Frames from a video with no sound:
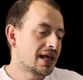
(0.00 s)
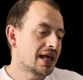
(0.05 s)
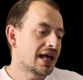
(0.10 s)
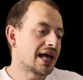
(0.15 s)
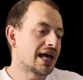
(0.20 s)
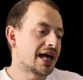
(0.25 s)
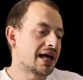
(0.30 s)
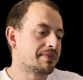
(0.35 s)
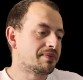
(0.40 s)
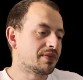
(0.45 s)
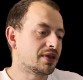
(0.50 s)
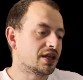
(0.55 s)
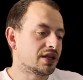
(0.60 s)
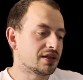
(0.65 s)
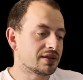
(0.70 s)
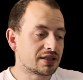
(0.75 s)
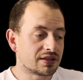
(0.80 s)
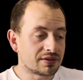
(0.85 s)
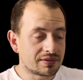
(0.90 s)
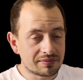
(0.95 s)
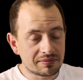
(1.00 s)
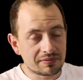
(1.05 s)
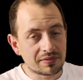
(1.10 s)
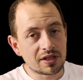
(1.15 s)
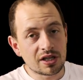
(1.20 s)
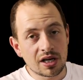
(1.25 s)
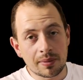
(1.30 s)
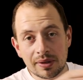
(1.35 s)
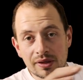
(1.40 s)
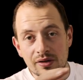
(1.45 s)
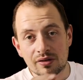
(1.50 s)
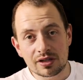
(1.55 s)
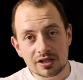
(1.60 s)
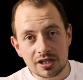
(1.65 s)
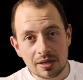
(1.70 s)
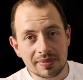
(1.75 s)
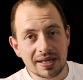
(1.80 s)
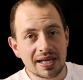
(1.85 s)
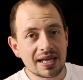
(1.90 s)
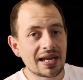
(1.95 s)
Um, coming through the
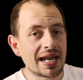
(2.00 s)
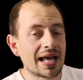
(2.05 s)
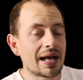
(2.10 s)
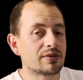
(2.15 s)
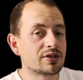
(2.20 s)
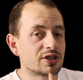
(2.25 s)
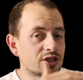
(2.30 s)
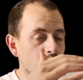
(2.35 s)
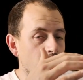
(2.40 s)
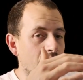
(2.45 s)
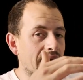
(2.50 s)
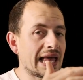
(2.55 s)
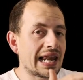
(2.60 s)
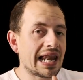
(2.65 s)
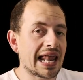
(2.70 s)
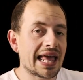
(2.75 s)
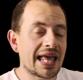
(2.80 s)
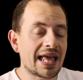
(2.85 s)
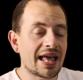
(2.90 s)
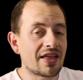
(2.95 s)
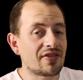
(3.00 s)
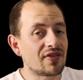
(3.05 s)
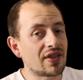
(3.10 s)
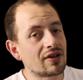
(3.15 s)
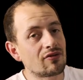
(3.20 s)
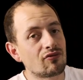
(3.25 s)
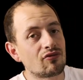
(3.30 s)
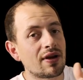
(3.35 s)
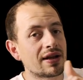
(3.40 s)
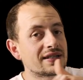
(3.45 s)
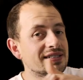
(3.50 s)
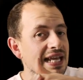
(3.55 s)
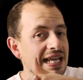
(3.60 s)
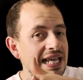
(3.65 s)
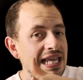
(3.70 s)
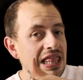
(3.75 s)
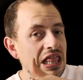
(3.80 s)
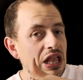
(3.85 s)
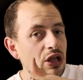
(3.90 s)
top here now, square layer, and then rep taking the